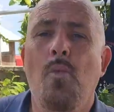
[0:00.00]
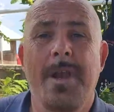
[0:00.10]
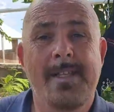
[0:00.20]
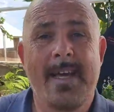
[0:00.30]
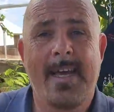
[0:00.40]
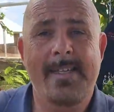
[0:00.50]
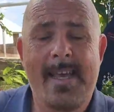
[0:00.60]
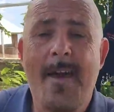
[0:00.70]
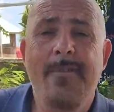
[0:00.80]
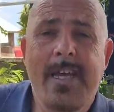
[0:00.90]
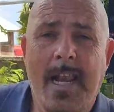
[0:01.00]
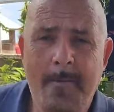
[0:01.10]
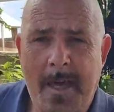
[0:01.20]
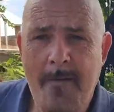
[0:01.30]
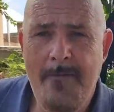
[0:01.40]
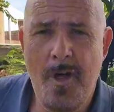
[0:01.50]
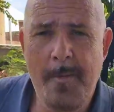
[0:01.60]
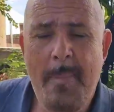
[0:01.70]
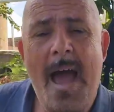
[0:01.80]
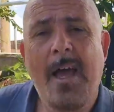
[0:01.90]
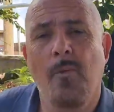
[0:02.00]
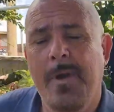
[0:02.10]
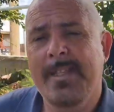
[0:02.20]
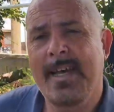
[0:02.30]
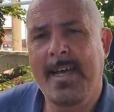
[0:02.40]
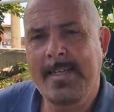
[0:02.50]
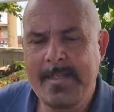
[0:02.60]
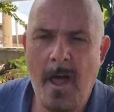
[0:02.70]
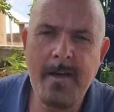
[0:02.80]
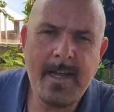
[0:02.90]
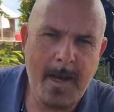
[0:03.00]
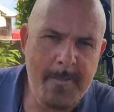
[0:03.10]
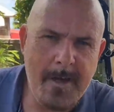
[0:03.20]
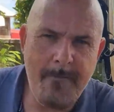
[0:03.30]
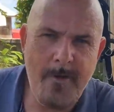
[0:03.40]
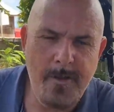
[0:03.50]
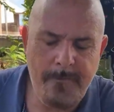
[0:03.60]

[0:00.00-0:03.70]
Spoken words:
when the tank is heavy, clipping it further back, and when the tank is light, clipping it further